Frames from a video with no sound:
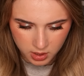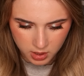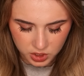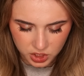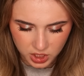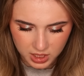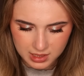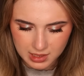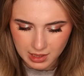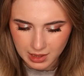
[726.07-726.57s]

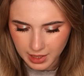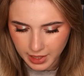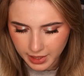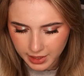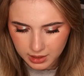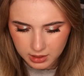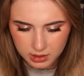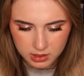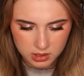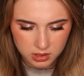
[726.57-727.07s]
She has
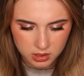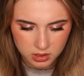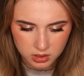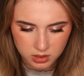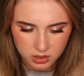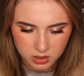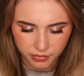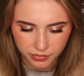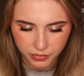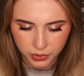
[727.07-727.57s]
liked
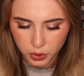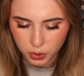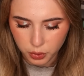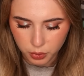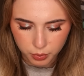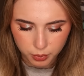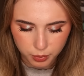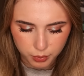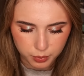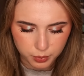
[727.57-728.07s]
a
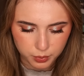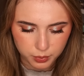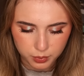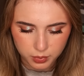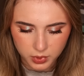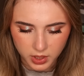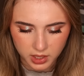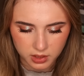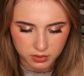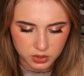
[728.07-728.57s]
few
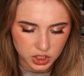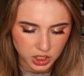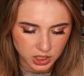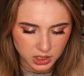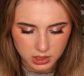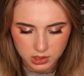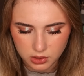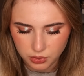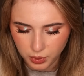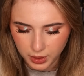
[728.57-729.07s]
kind of
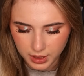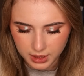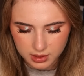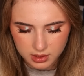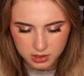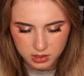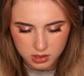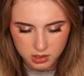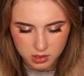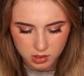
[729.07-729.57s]
shady
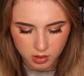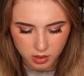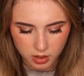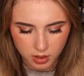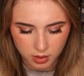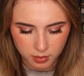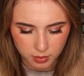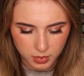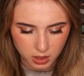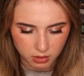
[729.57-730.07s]
tweets
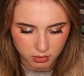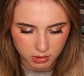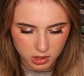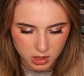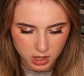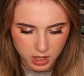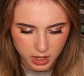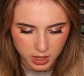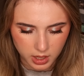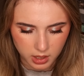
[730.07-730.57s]
here
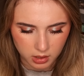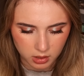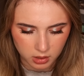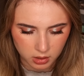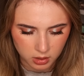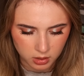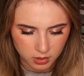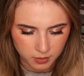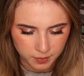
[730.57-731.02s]
and there,